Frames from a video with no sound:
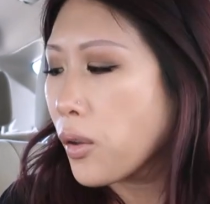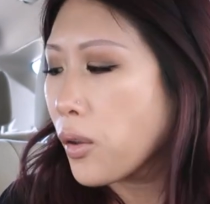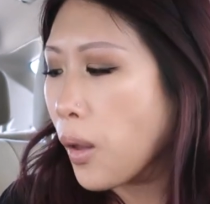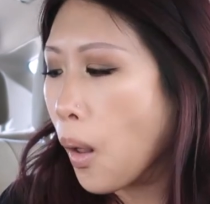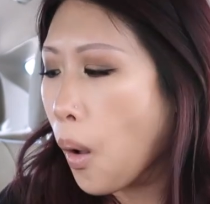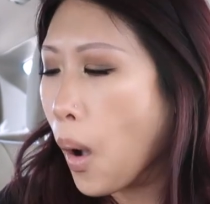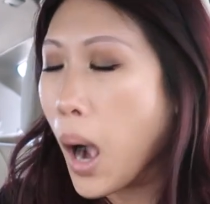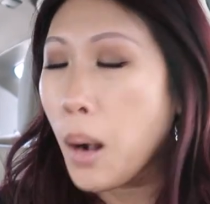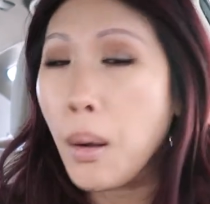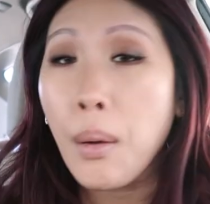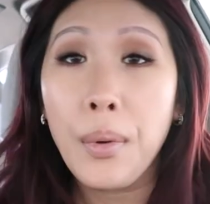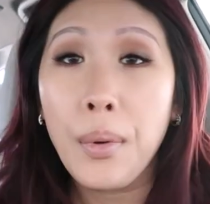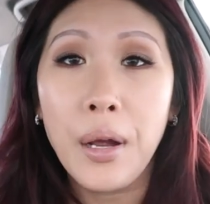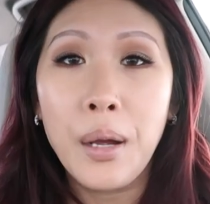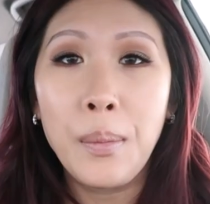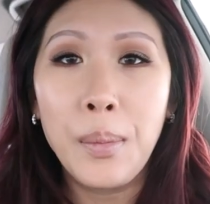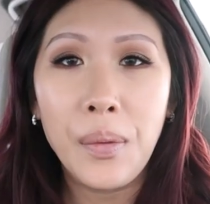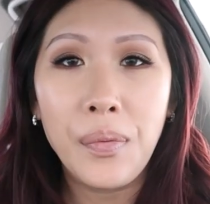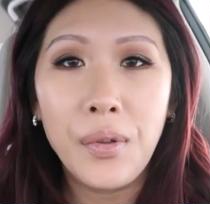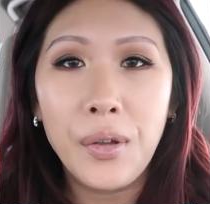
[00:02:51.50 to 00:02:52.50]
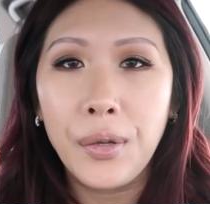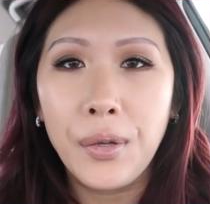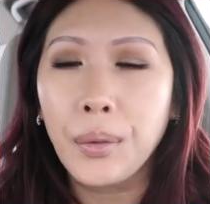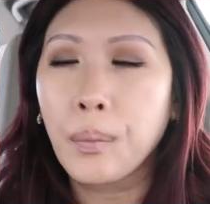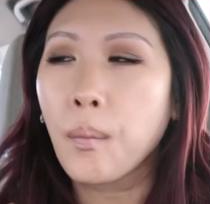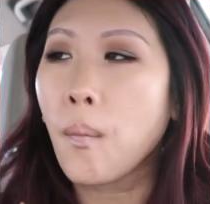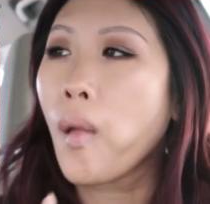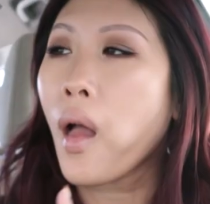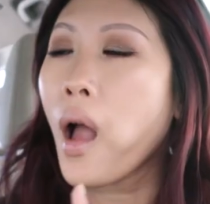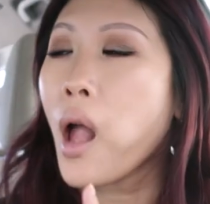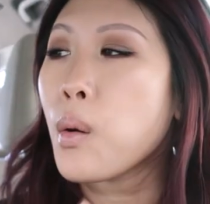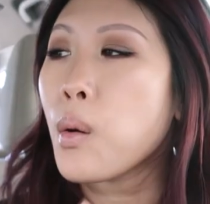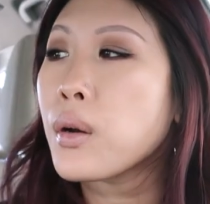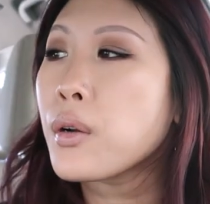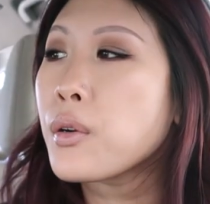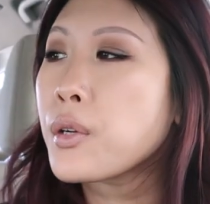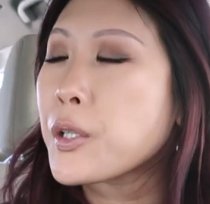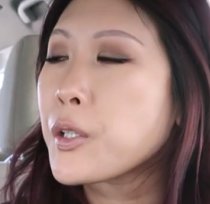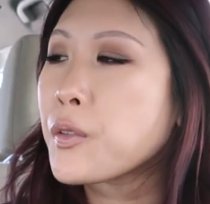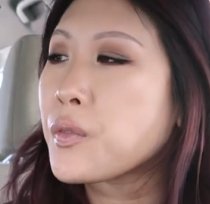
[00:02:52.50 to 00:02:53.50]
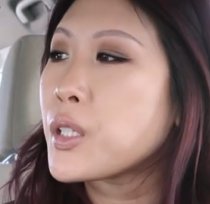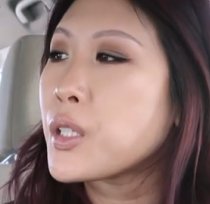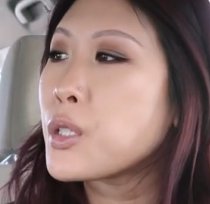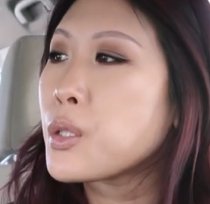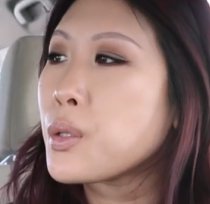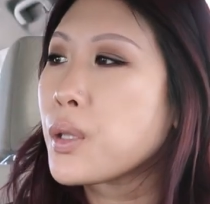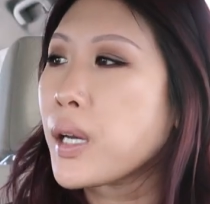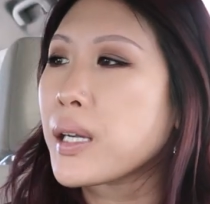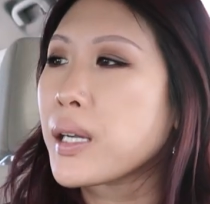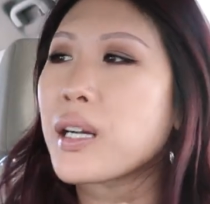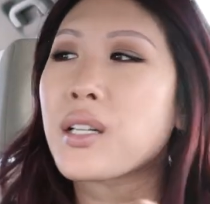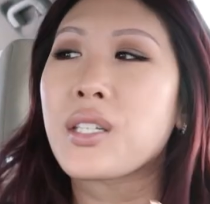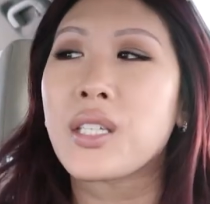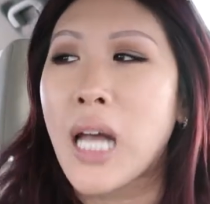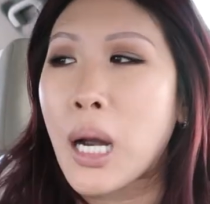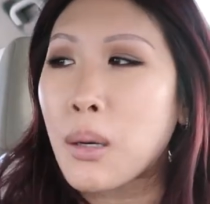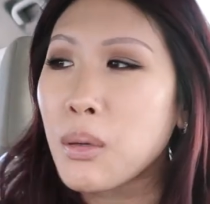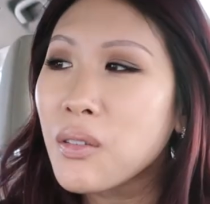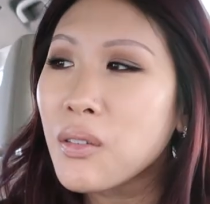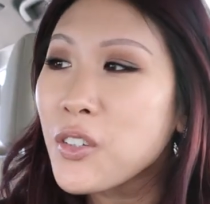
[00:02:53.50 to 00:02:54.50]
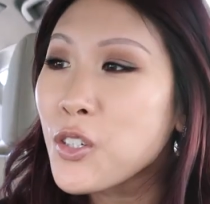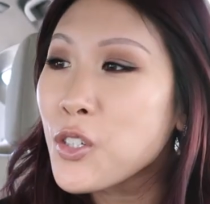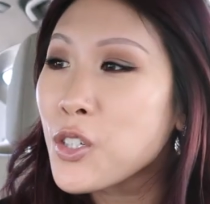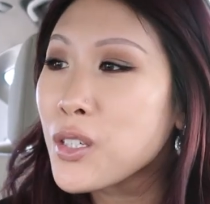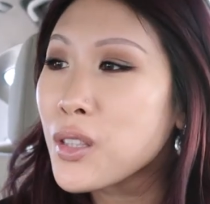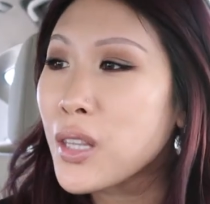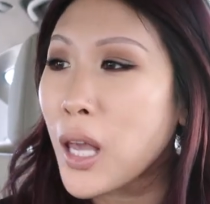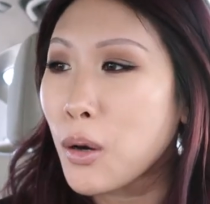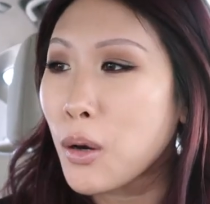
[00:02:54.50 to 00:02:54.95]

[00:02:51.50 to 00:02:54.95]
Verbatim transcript: So I would recommend these. I want to know if they do like a sour version.